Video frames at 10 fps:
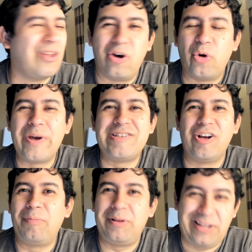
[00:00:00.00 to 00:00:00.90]

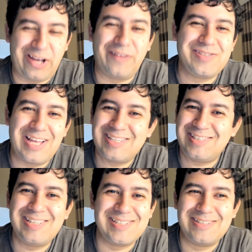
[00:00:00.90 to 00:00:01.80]
OHL playoffs last
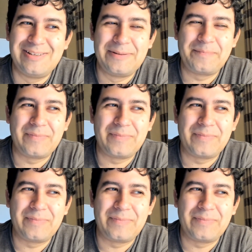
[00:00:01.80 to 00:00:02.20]
season